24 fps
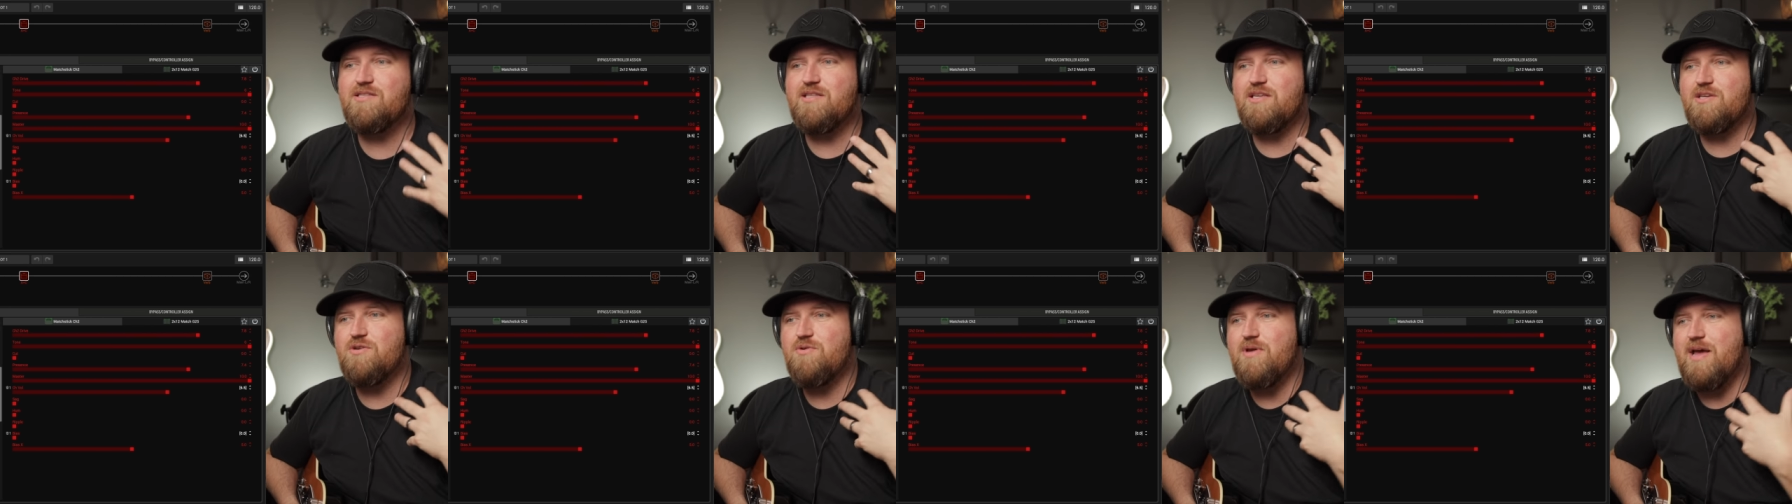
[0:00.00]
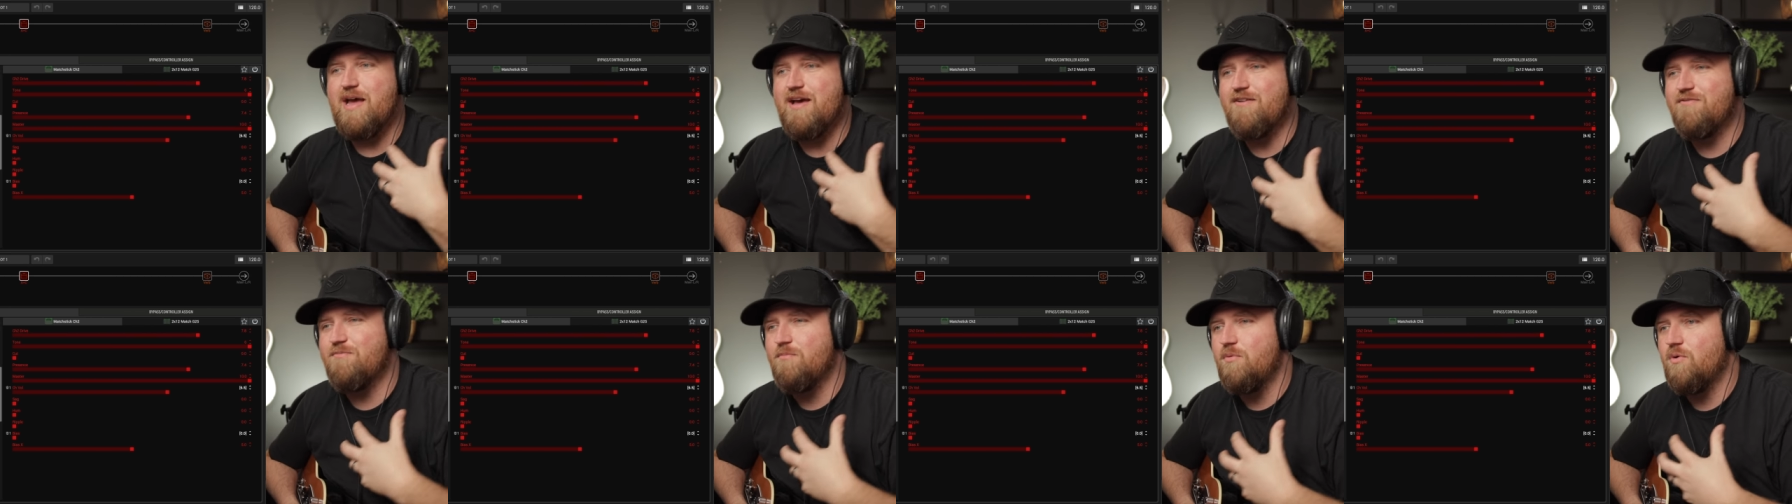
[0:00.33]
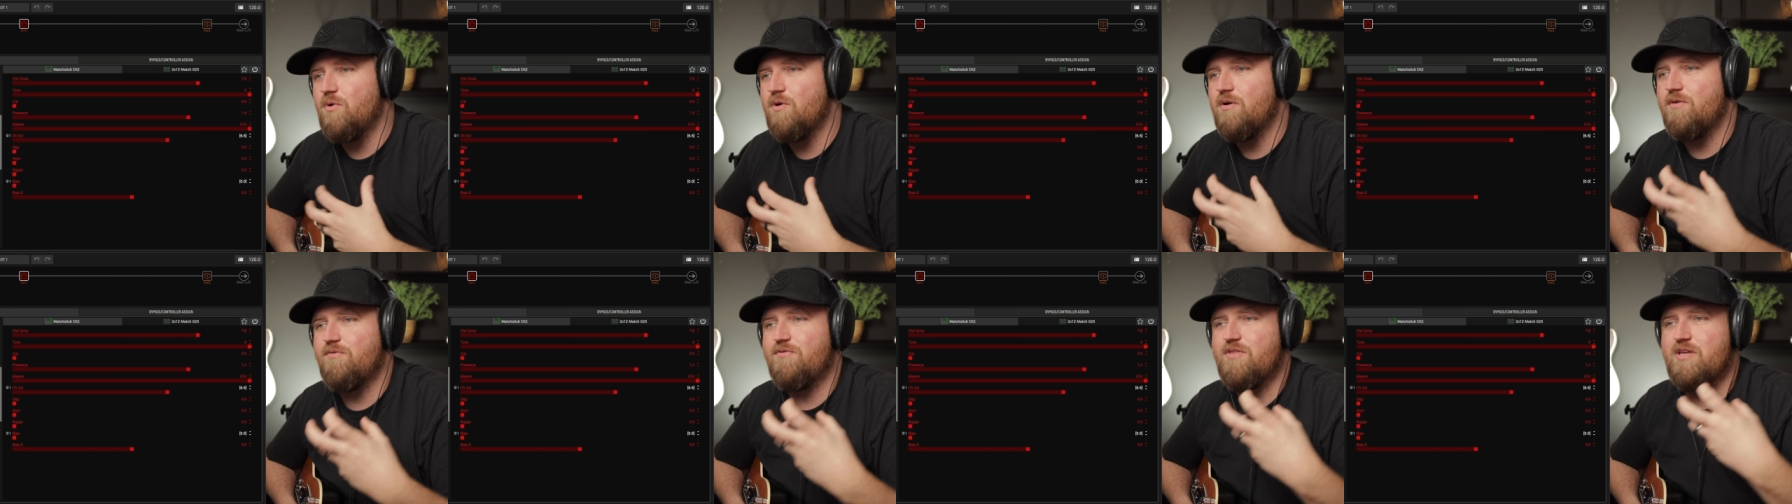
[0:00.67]
then you have
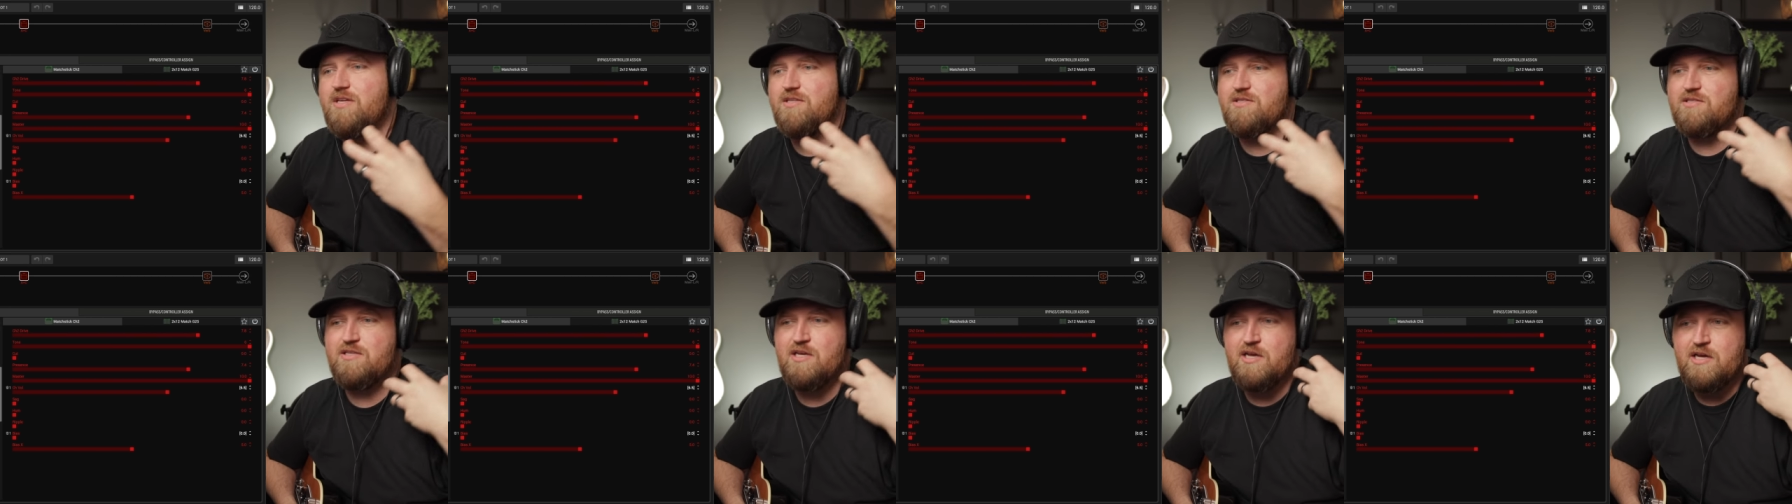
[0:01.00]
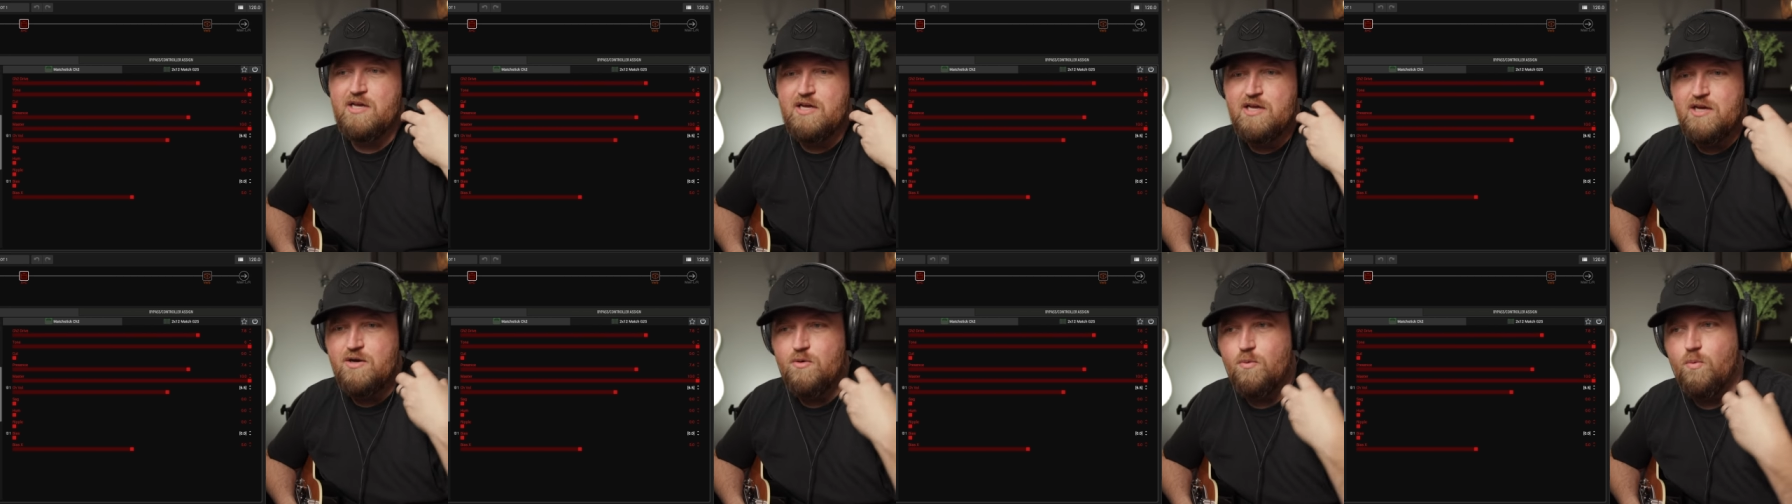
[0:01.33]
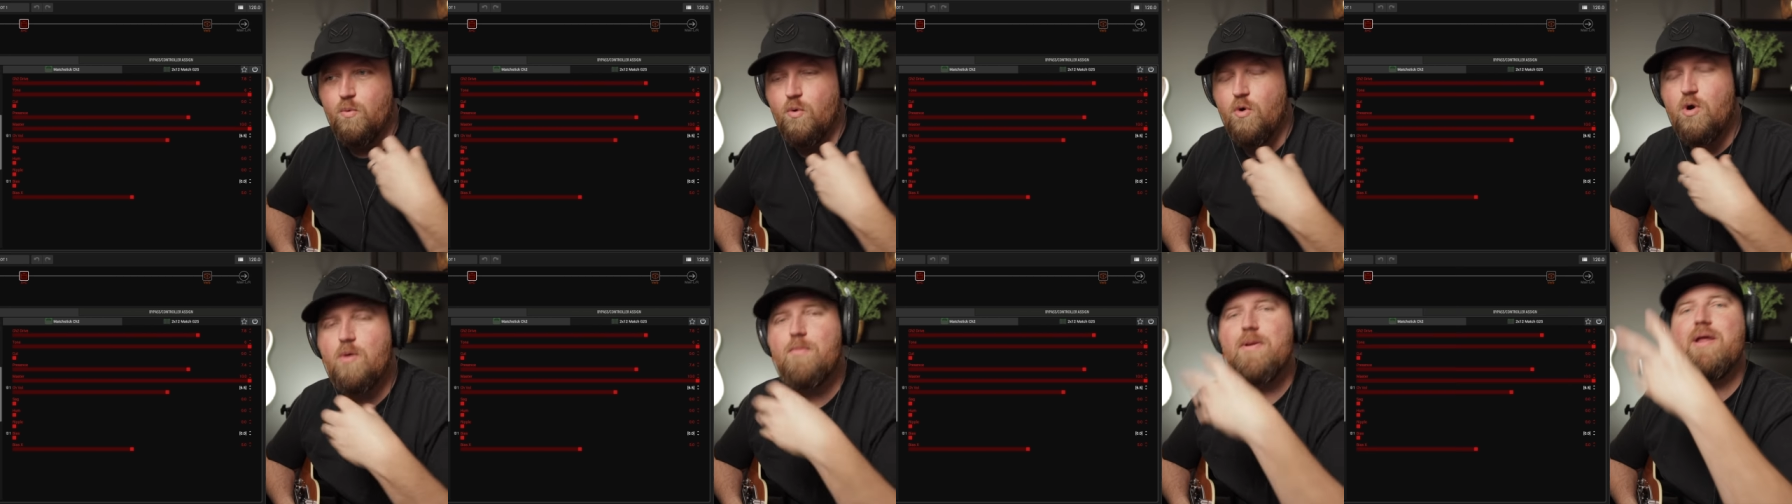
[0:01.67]
more of this
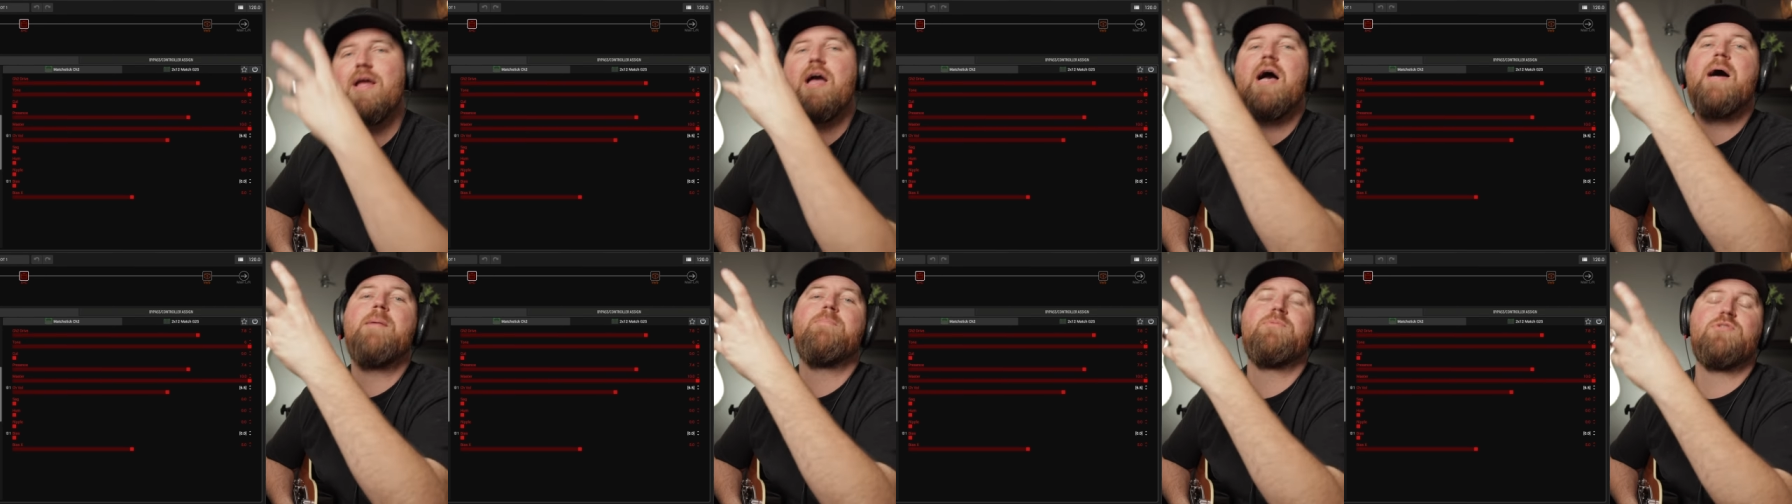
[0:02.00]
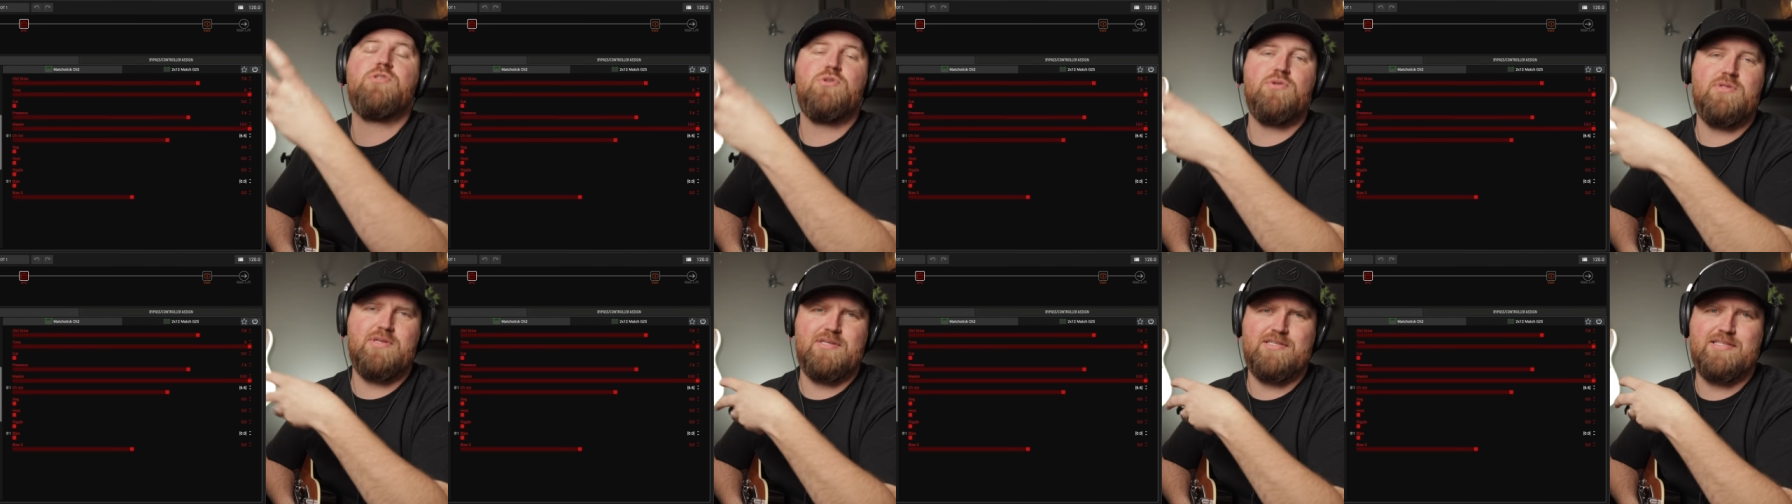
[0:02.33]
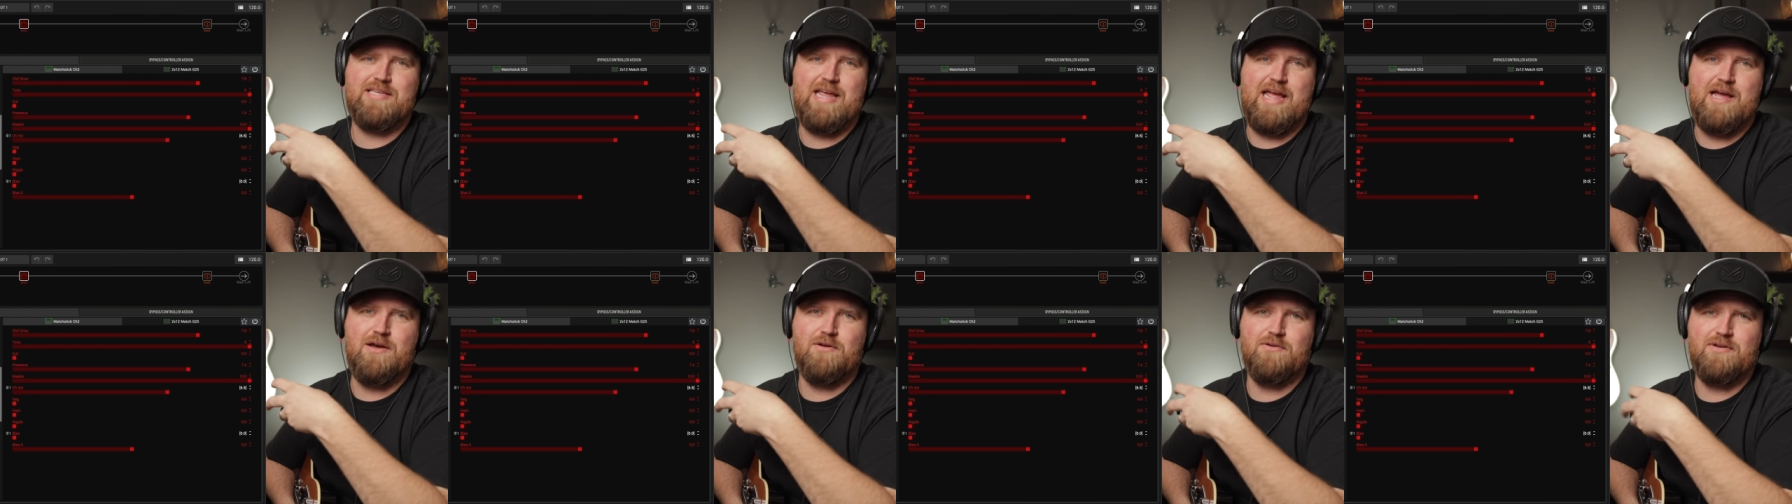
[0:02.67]
warming up to the
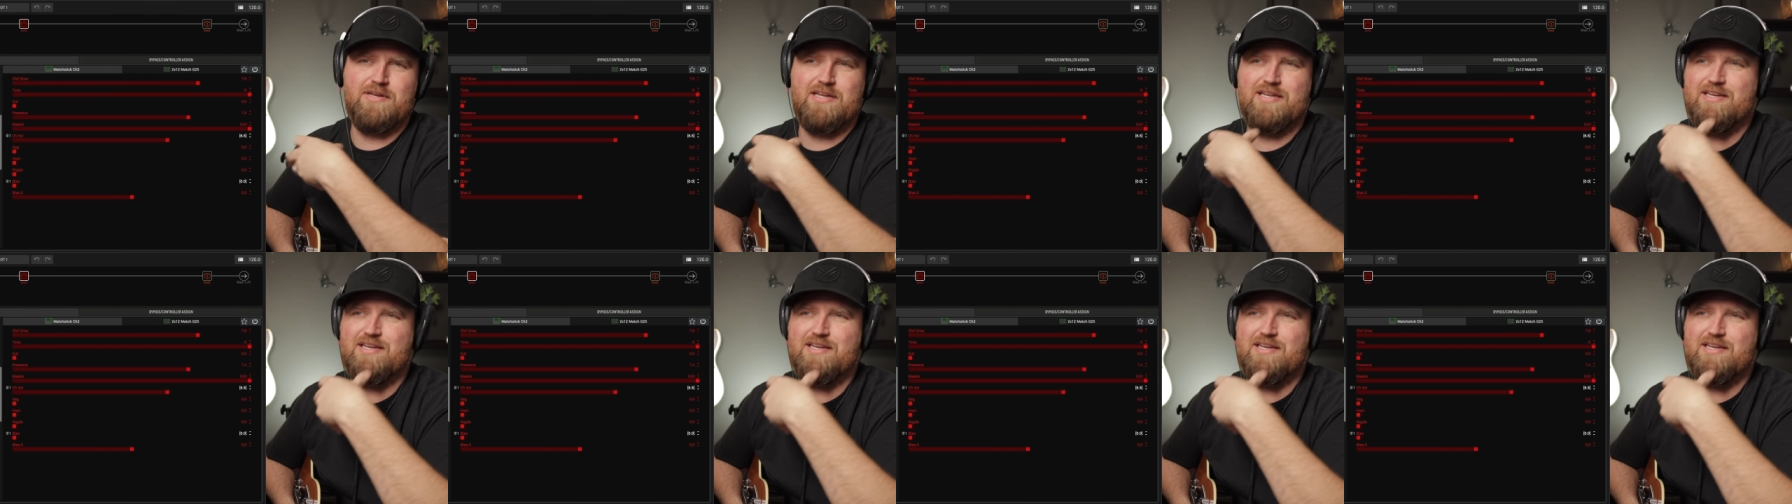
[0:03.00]
sound.